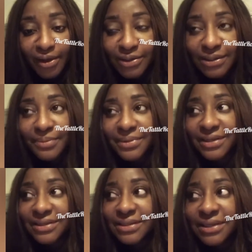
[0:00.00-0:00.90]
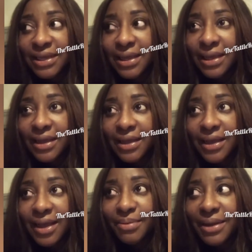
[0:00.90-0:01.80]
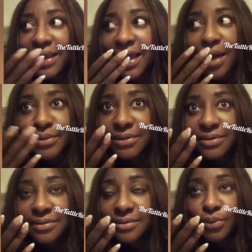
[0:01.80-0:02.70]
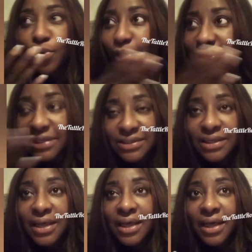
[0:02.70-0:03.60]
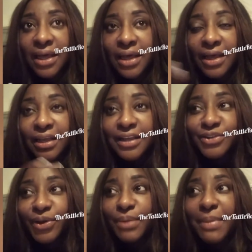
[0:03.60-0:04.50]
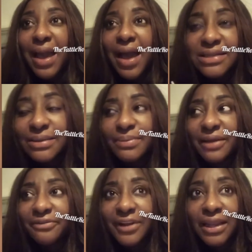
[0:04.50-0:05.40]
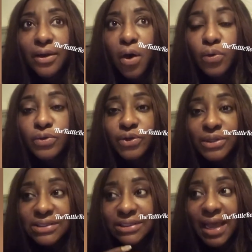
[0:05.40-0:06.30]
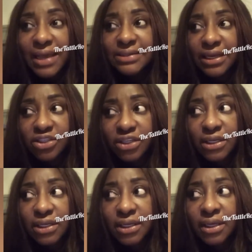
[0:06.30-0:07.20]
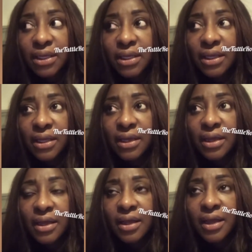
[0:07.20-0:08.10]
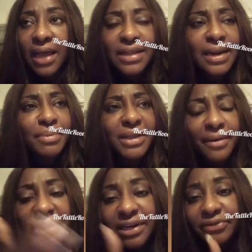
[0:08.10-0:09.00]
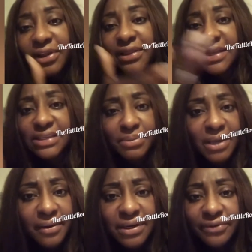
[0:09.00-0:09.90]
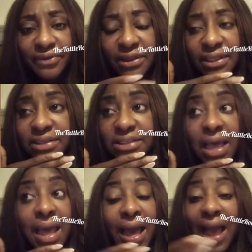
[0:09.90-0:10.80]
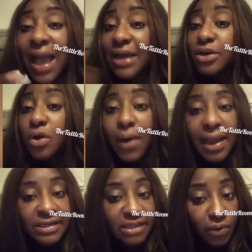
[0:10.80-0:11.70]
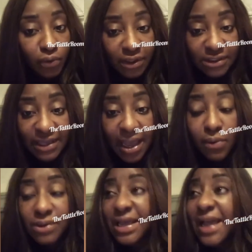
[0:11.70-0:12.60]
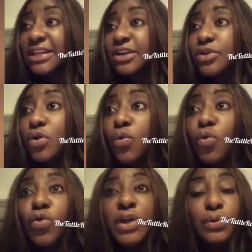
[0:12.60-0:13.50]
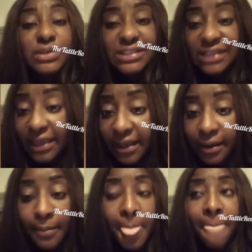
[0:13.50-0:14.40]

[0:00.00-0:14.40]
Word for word: Because I'm, I'm like, how, who is this? So in my heart, I'm like feeling, oh, so this guy is actually, and then I'm hearing different things, I'm hearing different things. I had no idea who this guy was. I didn't know who he was seeing.